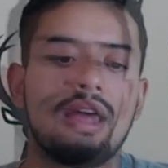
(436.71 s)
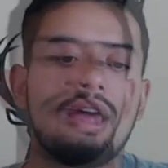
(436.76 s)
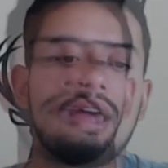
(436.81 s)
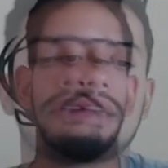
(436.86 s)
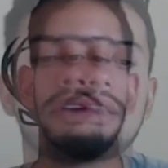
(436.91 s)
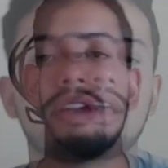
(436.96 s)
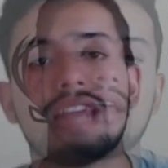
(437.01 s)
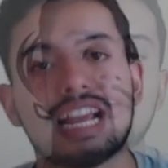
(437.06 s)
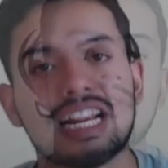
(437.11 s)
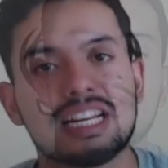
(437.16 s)

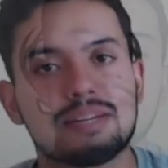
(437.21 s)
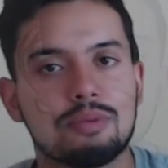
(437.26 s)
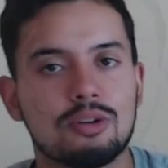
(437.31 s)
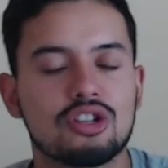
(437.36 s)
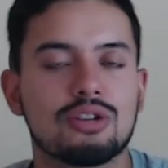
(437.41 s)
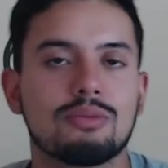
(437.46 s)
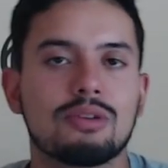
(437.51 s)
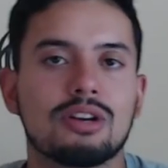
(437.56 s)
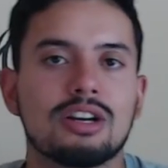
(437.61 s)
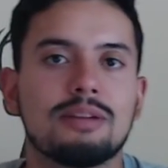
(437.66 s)
The next
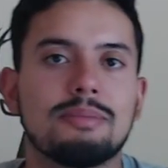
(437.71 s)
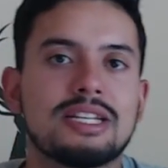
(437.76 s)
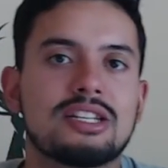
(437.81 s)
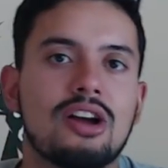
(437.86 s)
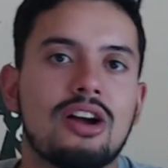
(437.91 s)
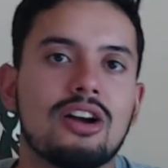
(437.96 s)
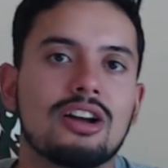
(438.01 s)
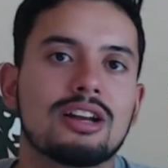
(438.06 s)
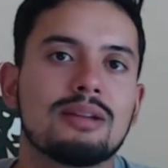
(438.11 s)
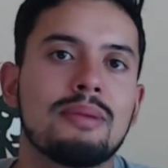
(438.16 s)
person we're going to be
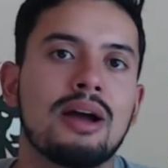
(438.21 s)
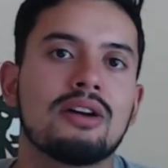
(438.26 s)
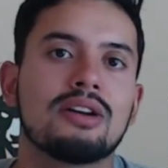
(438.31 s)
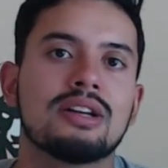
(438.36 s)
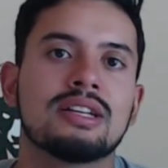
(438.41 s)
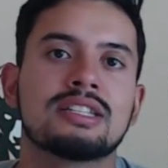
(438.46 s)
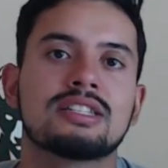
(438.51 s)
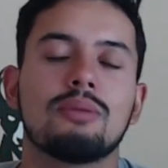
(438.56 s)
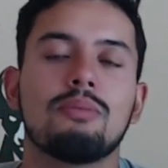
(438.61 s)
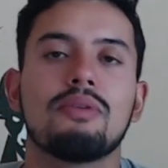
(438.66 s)
talking about
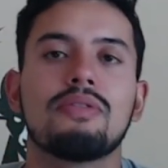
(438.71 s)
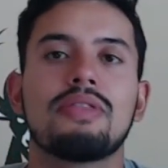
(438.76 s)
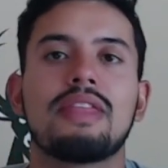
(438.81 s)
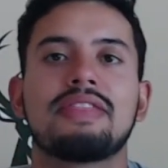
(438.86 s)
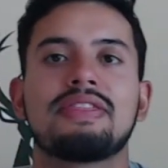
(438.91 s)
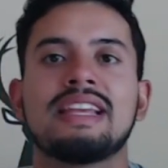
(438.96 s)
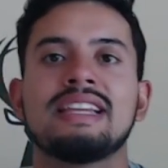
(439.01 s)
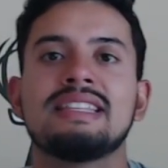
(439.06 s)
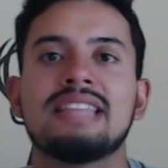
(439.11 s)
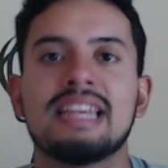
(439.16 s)
is someone that
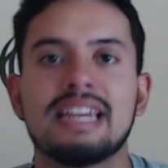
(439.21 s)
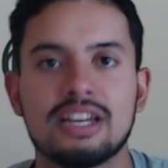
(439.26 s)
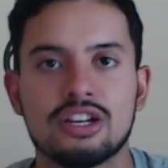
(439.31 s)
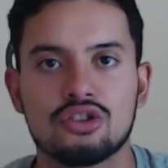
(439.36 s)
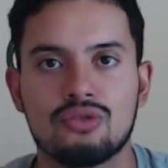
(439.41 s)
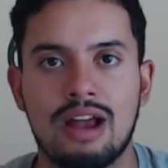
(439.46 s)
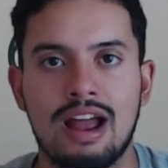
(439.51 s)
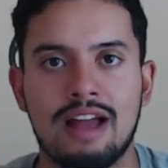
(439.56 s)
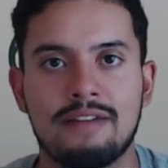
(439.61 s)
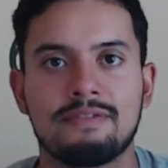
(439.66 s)
they didn't
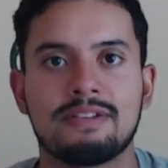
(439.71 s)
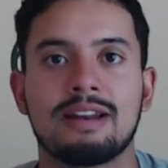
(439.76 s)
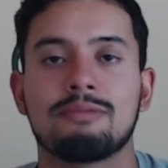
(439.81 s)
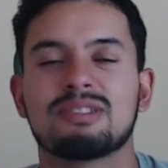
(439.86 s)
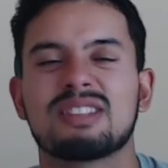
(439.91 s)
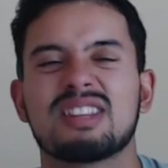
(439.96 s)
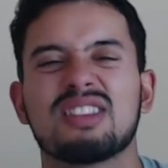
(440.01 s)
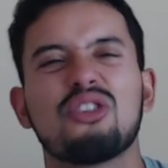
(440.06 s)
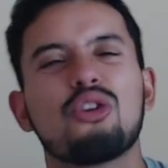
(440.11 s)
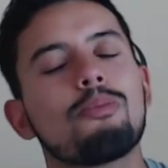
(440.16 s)
draft, and I was
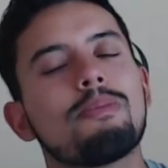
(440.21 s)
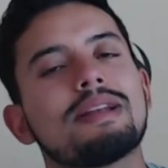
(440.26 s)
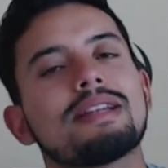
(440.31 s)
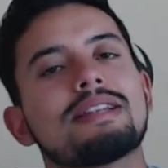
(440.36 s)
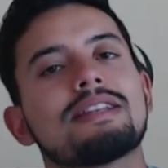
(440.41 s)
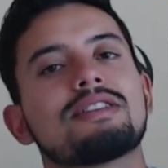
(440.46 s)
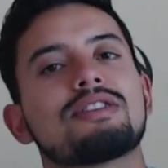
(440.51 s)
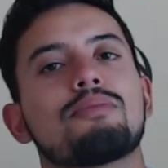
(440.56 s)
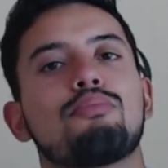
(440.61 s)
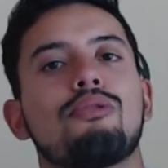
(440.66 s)
a little bit
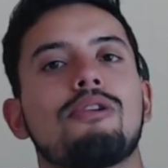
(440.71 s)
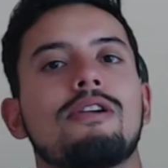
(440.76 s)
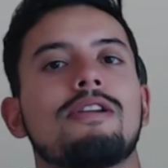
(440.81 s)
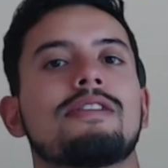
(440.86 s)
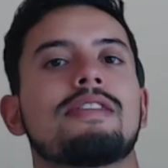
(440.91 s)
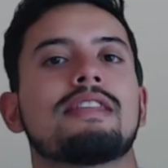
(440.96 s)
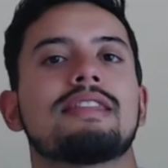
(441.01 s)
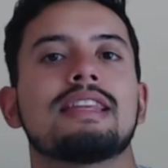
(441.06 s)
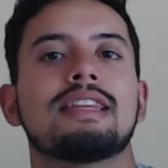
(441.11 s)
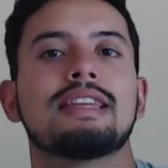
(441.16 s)
disappointed
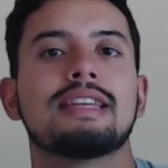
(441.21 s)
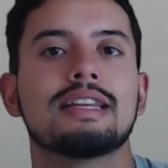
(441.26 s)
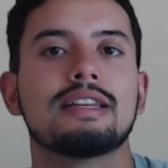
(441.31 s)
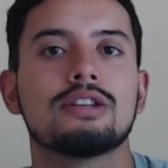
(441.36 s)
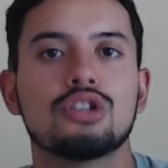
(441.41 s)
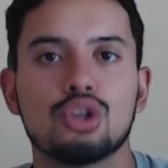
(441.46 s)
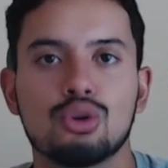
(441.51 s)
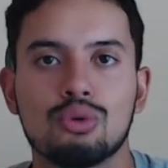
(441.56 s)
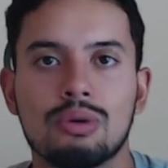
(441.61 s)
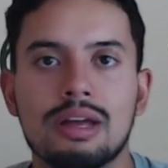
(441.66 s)
that they didn't
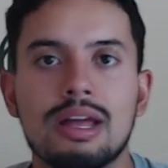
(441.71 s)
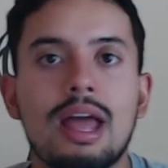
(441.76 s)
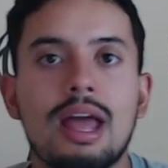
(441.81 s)
do it,